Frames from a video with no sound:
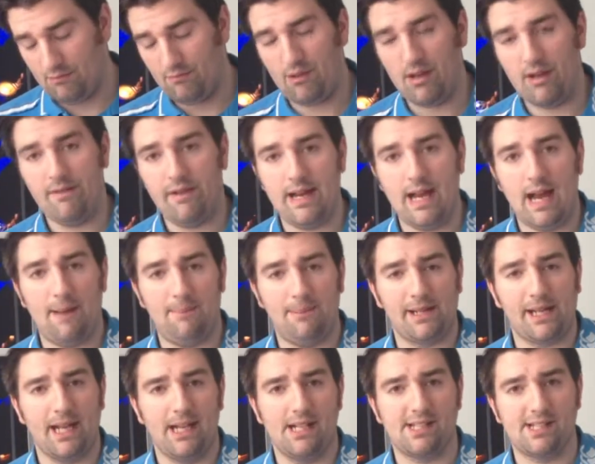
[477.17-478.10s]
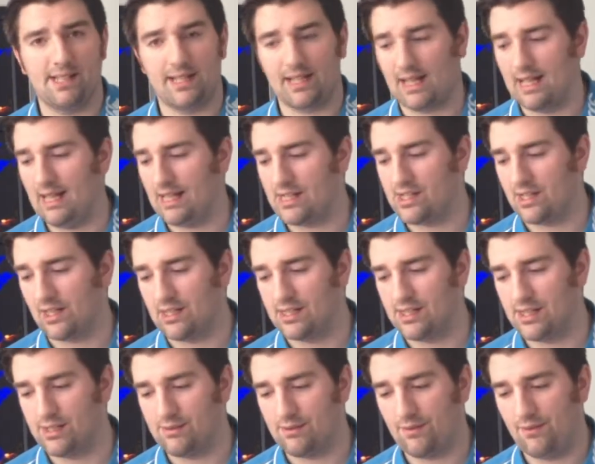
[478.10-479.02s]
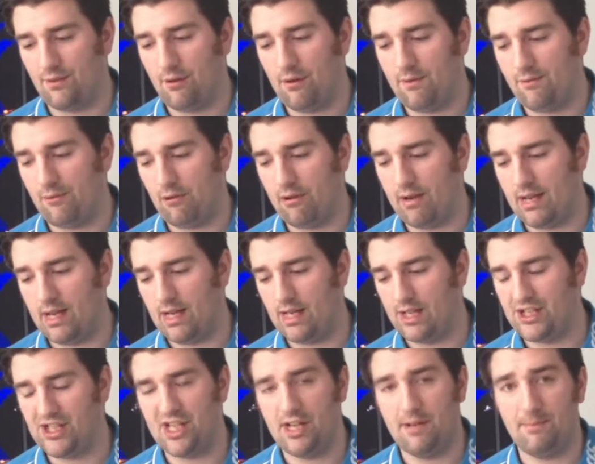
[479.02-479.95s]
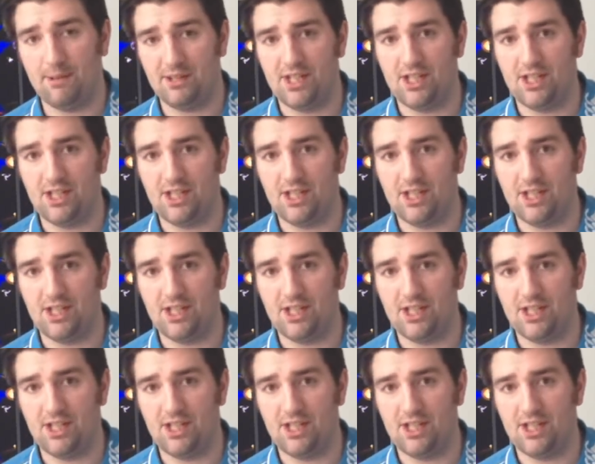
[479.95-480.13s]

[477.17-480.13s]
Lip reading: Really happy to get this in the collection because it was a very cheap